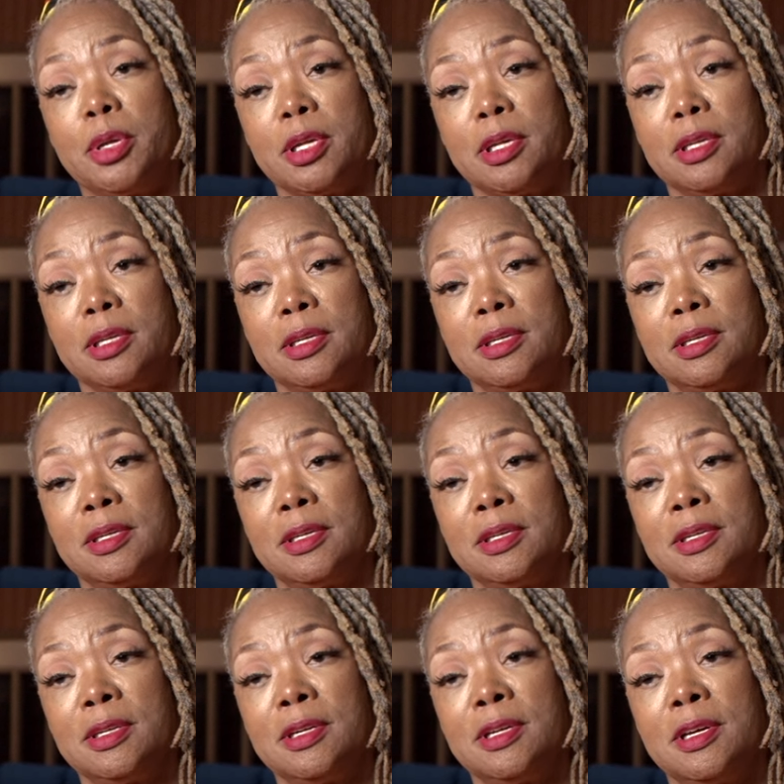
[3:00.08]
be,
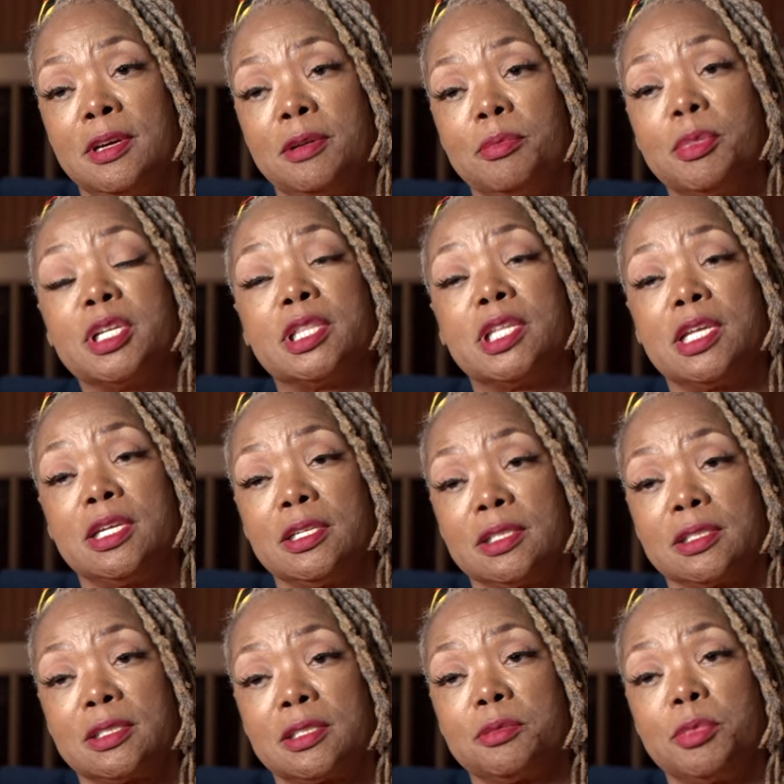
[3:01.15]
but they
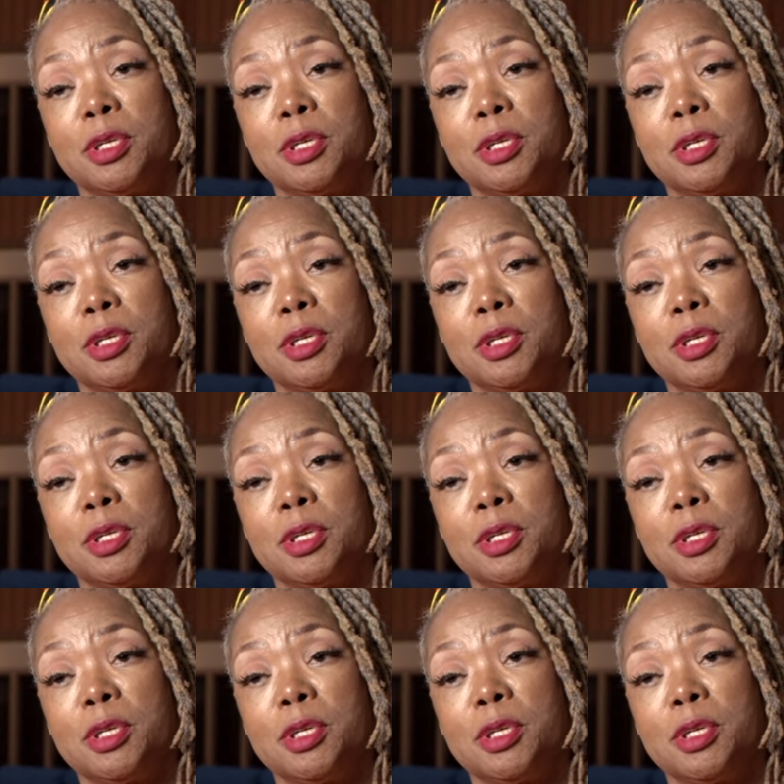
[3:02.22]
is to